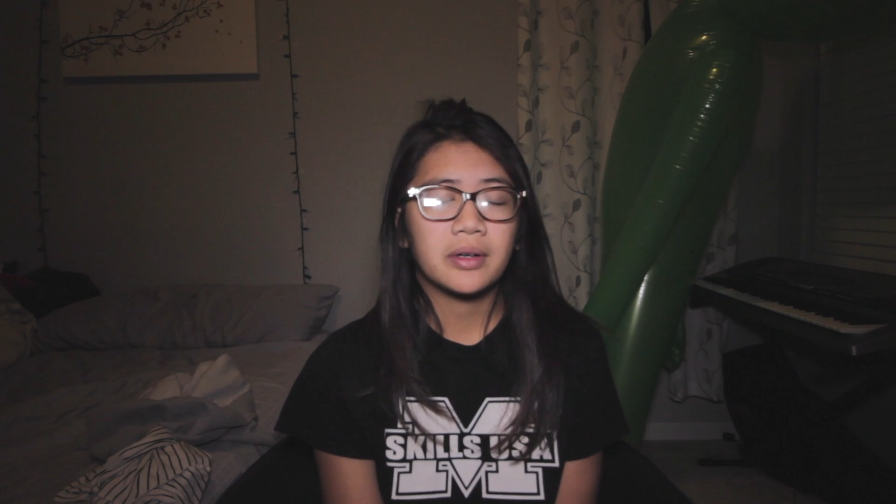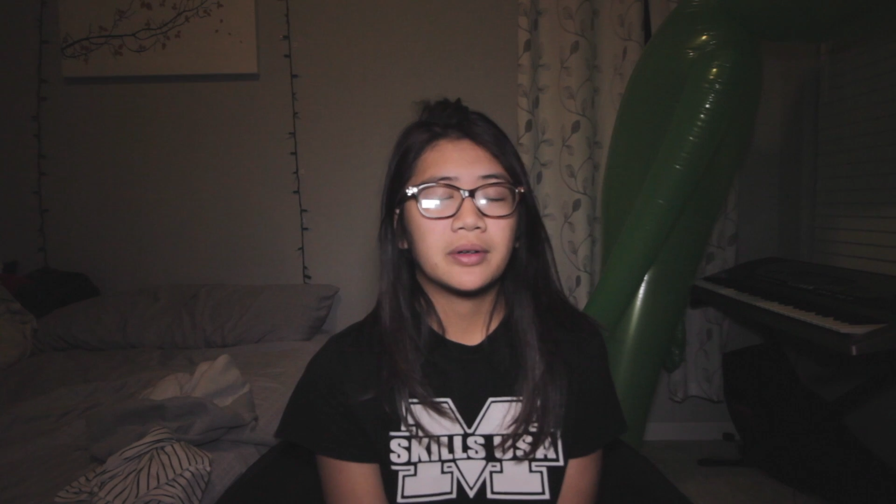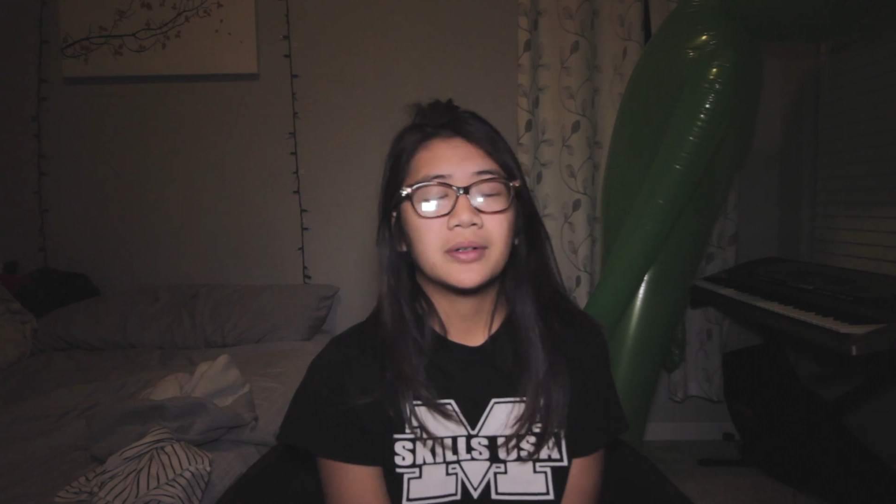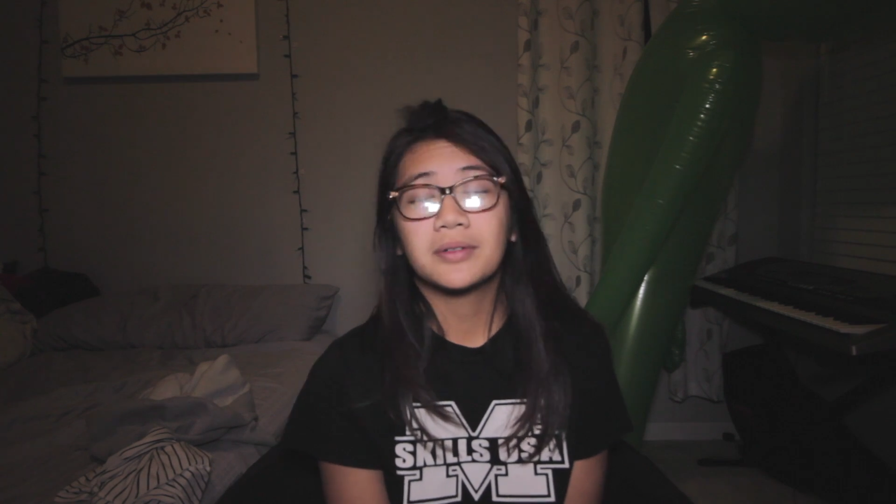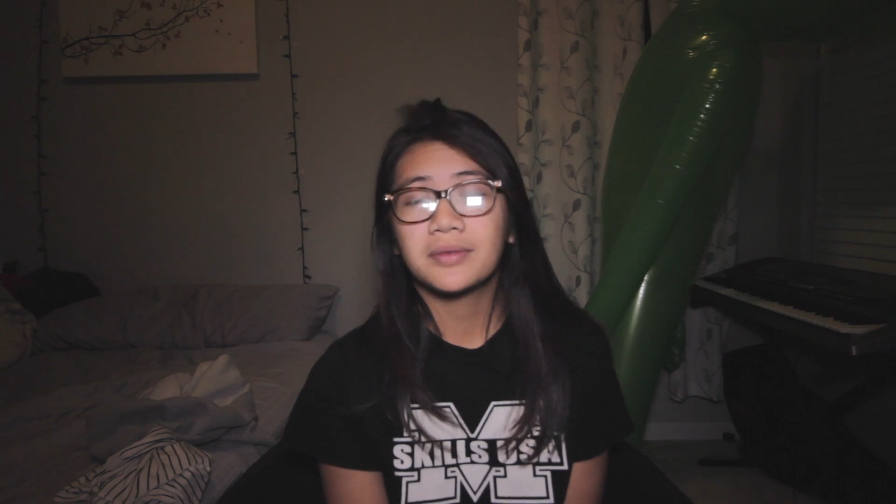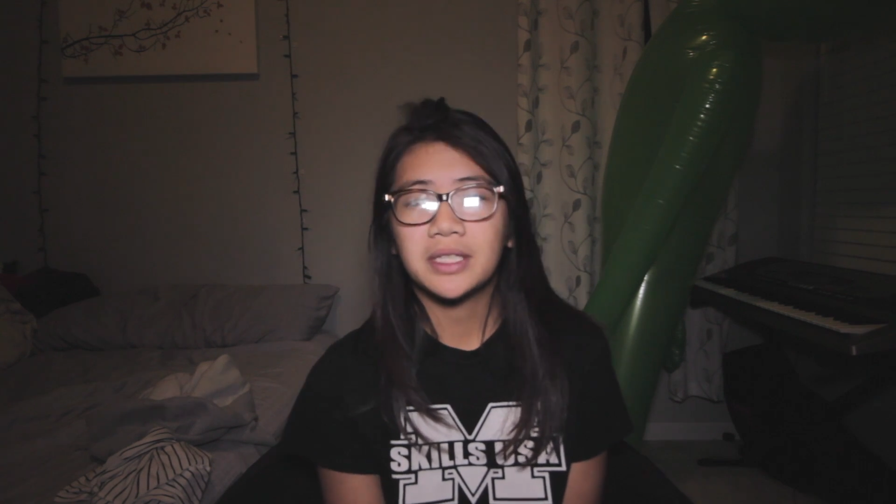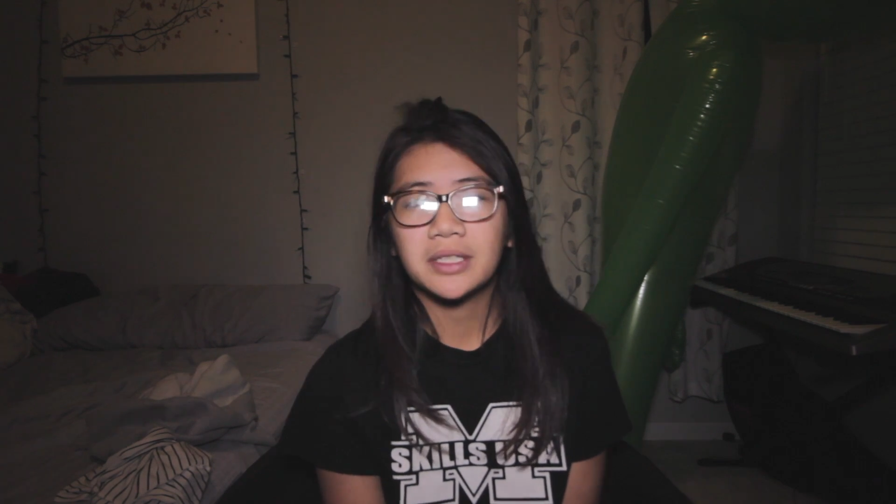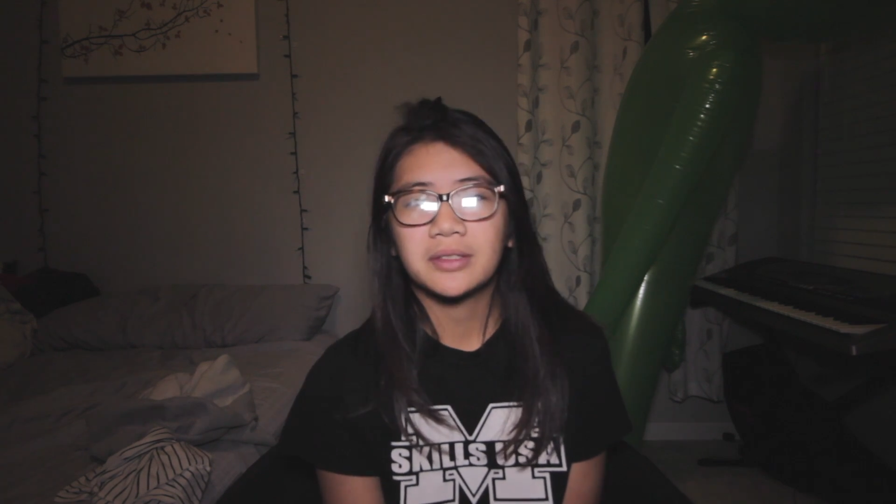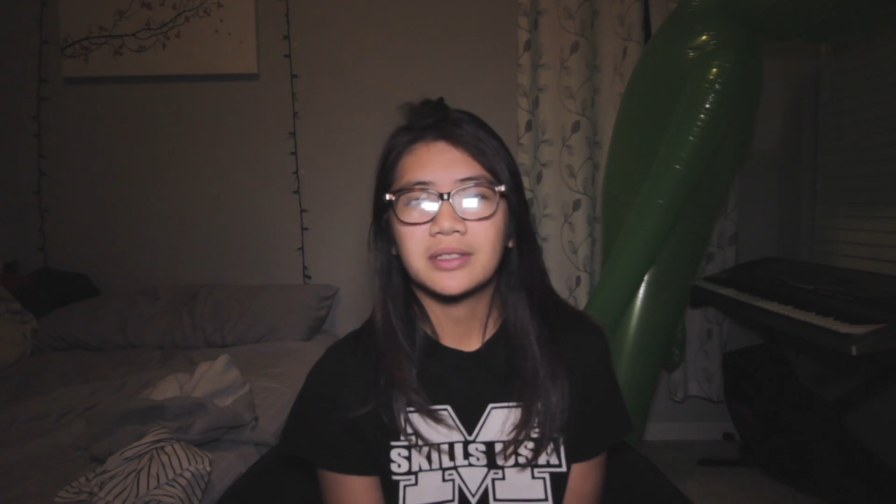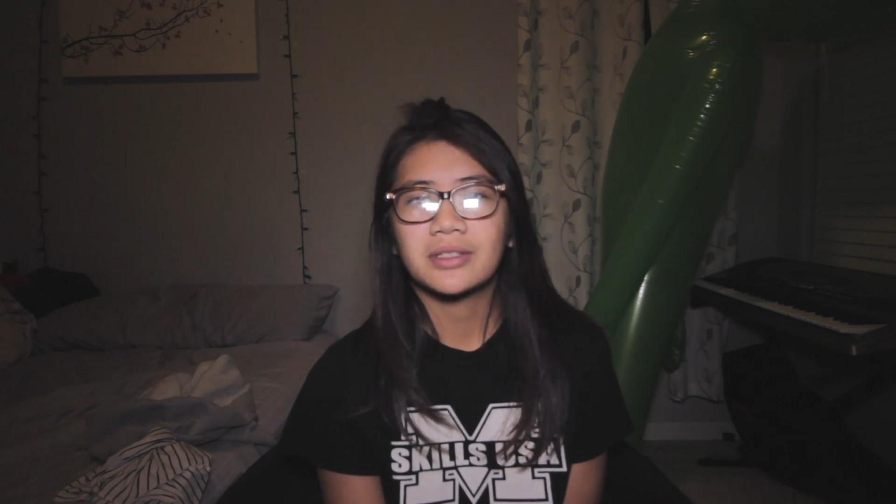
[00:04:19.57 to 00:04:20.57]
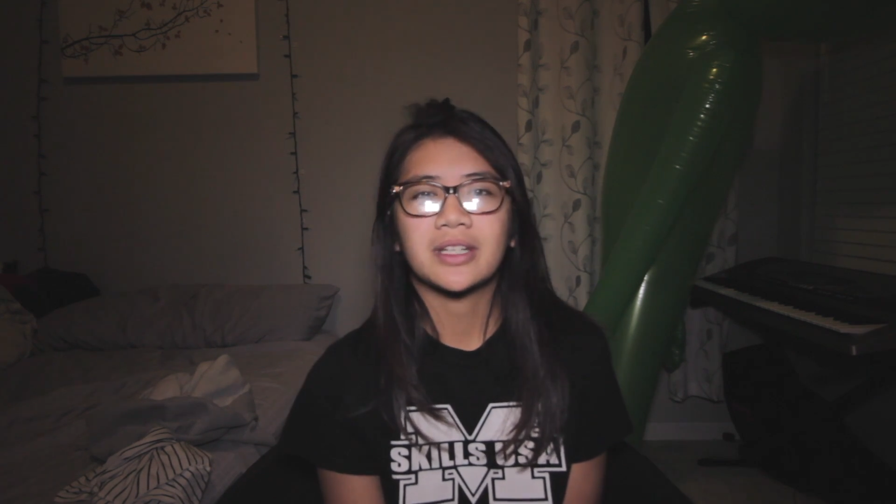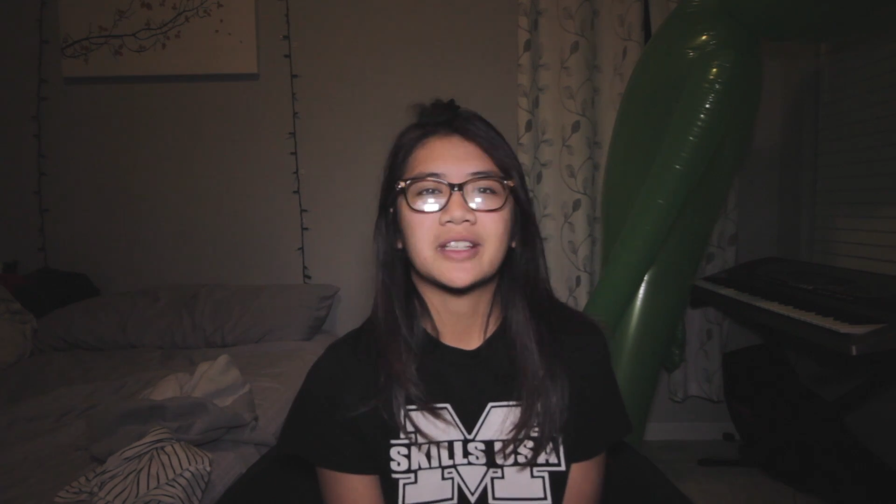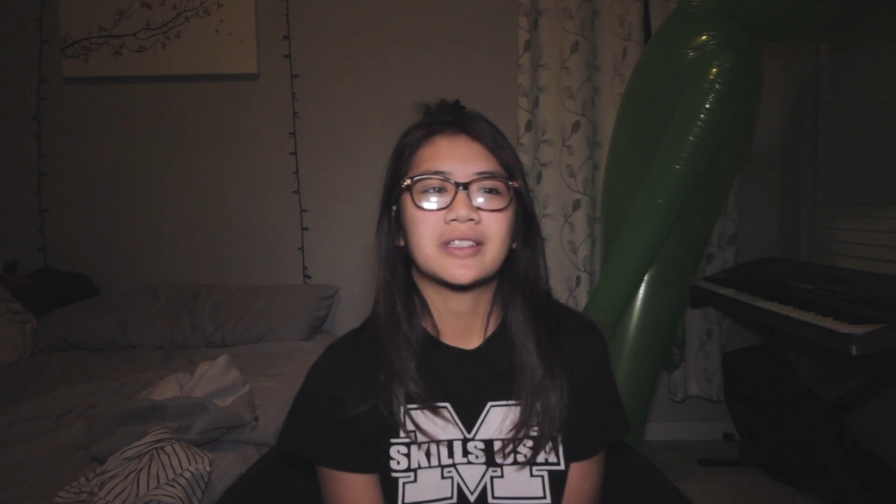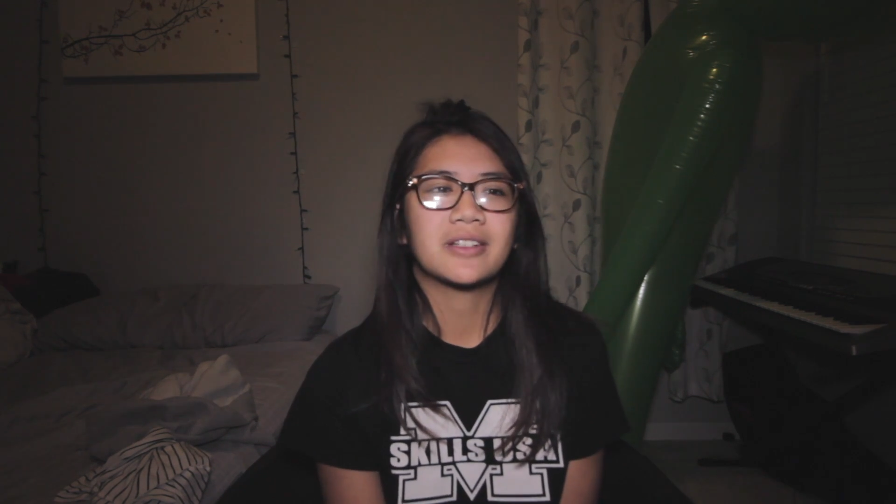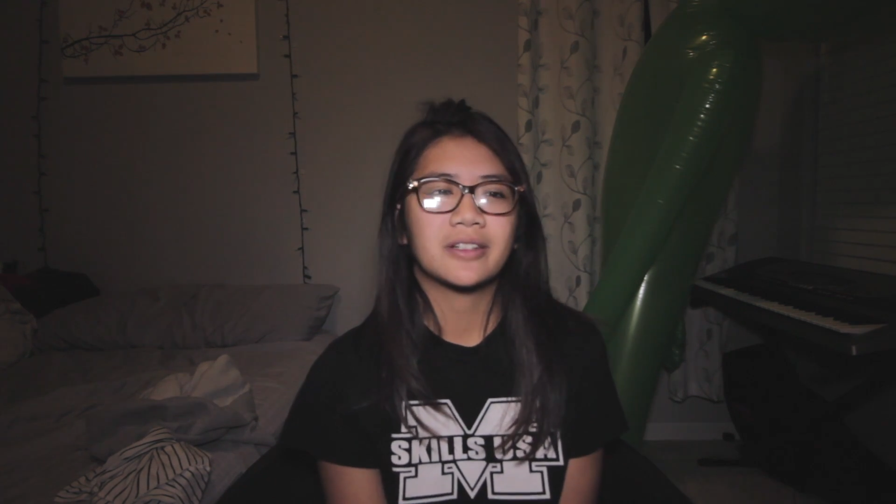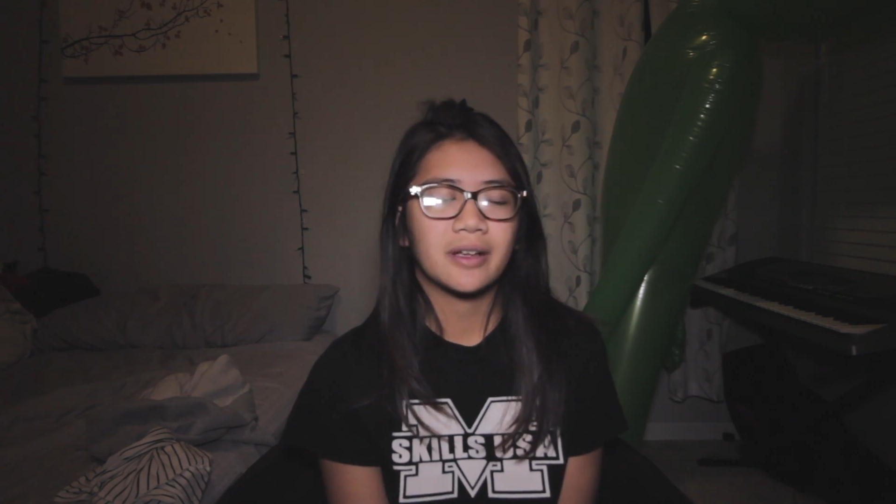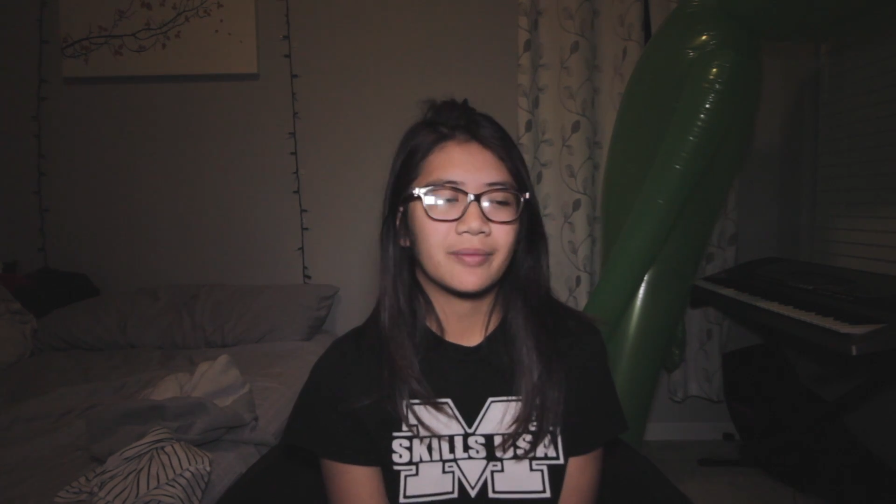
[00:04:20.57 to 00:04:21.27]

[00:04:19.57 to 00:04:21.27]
a whole video discussing